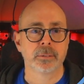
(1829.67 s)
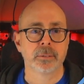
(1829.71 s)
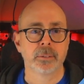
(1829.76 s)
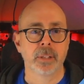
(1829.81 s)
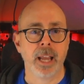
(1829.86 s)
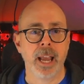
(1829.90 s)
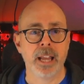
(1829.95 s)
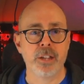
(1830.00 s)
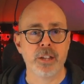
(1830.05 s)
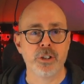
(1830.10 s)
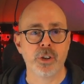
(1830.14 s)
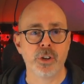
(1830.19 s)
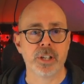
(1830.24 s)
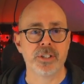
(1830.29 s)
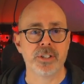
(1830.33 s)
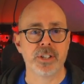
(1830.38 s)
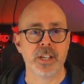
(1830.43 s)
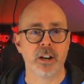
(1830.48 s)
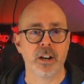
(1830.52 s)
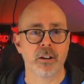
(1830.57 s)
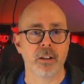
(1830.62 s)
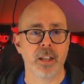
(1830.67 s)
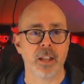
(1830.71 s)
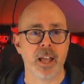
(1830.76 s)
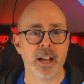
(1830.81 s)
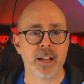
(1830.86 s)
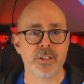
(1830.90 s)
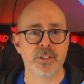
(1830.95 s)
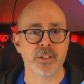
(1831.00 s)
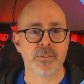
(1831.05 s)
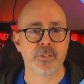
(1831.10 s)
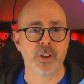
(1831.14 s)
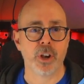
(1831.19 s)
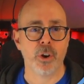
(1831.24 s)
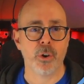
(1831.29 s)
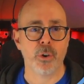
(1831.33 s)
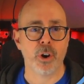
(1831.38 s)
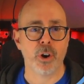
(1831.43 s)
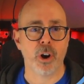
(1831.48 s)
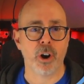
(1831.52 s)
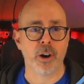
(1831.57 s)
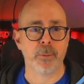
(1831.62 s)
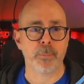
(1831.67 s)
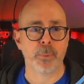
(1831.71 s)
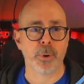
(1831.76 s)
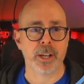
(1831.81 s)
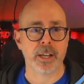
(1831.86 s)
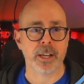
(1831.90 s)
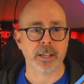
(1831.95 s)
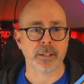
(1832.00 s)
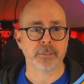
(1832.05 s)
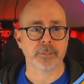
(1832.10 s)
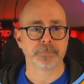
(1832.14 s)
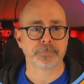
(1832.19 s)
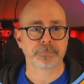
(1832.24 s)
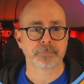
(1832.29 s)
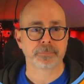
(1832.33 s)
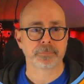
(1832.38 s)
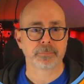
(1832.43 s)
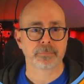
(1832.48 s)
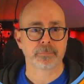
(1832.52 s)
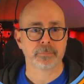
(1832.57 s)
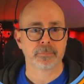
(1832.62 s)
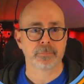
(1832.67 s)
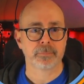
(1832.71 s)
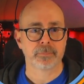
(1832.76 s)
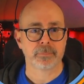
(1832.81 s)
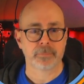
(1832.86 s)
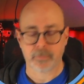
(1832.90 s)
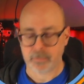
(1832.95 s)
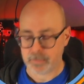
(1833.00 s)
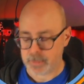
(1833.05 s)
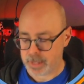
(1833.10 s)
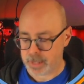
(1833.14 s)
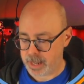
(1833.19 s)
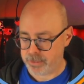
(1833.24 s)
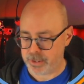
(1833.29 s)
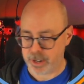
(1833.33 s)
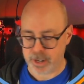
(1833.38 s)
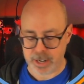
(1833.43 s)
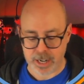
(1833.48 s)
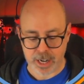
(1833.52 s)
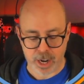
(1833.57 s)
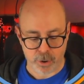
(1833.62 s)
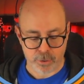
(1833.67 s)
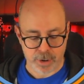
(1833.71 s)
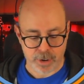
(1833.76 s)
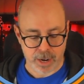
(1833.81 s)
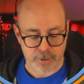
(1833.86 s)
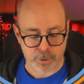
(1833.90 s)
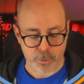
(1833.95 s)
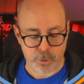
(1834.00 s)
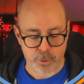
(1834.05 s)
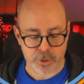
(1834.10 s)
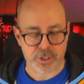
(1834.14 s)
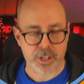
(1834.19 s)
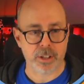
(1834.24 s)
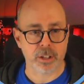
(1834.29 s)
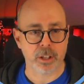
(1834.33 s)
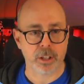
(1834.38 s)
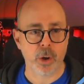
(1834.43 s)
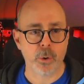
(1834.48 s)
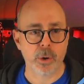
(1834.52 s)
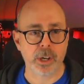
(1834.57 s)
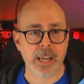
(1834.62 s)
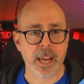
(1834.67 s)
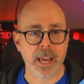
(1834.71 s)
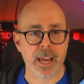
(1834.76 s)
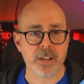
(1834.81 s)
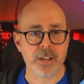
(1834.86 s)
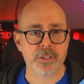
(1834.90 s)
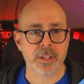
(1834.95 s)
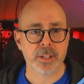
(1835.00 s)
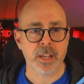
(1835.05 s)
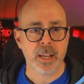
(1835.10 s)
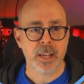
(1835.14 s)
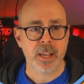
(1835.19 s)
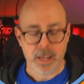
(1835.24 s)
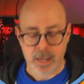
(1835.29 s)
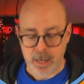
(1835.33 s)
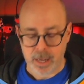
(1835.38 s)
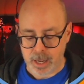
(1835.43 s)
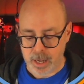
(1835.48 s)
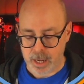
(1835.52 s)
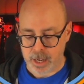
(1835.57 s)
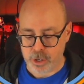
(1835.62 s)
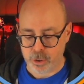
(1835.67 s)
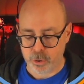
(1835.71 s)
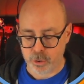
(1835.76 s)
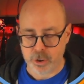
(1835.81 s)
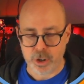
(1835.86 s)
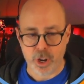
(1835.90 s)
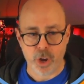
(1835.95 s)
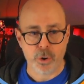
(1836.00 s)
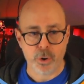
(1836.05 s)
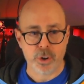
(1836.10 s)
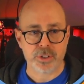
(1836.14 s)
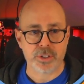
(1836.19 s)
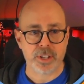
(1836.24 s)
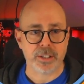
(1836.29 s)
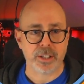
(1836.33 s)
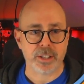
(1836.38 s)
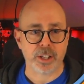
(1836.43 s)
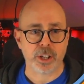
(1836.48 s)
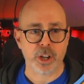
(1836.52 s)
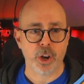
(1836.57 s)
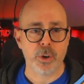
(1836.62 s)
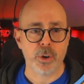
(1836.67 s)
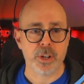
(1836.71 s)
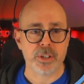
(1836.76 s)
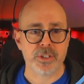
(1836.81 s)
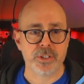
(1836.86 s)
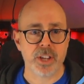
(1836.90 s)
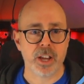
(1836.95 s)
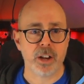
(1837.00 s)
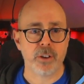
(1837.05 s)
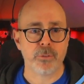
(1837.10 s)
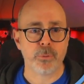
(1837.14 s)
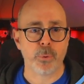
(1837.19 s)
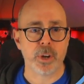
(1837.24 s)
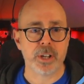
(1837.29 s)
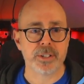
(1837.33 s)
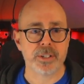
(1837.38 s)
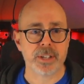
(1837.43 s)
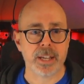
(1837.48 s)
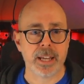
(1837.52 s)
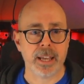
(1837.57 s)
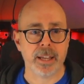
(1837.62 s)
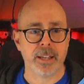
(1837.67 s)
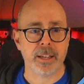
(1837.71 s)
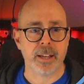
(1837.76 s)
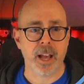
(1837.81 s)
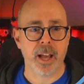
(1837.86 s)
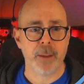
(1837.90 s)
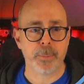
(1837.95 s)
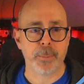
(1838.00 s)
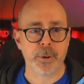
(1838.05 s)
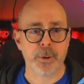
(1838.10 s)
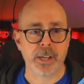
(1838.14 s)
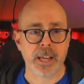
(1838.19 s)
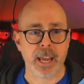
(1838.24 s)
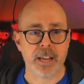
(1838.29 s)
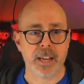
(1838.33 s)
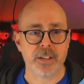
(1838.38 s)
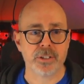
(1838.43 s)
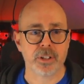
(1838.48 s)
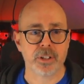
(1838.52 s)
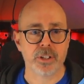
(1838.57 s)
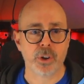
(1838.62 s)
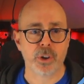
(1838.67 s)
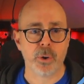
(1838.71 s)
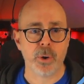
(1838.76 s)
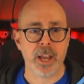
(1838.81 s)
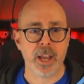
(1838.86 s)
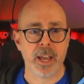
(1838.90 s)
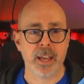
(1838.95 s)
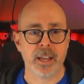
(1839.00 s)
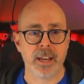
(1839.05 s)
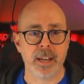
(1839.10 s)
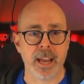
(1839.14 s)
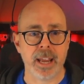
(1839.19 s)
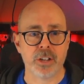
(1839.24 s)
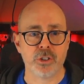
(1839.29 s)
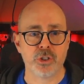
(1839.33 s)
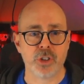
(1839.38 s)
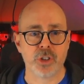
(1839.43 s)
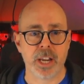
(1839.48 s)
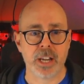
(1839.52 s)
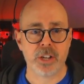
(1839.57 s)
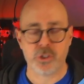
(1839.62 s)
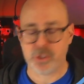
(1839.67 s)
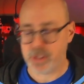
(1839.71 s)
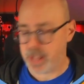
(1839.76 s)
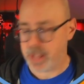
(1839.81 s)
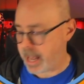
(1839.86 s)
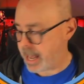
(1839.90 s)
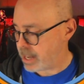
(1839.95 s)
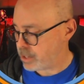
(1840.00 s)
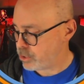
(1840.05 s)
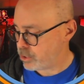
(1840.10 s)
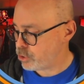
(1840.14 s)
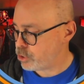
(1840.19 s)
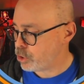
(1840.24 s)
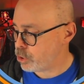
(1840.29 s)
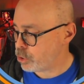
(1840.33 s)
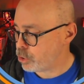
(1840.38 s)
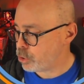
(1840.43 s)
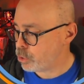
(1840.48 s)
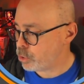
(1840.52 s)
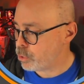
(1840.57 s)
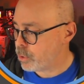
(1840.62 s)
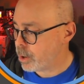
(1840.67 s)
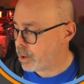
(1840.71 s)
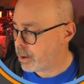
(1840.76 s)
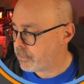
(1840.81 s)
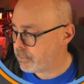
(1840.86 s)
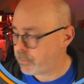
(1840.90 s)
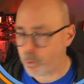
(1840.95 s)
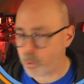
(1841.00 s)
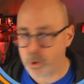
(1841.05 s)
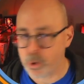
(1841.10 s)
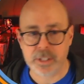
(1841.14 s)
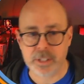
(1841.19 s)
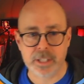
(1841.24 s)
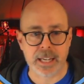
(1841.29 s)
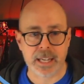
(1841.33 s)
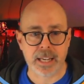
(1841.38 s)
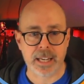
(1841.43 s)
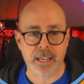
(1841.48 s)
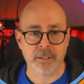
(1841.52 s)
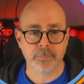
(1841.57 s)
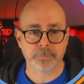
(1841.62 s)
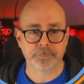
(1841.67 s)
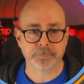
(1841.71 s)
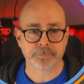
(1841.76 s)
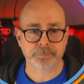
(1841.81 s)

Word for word: And you can see our lines of code are printing. And there you go. Now, if you want to see the lowercase, uh, you'll notice that the code itself was in uppercase. Let's go ahead and change that to 14.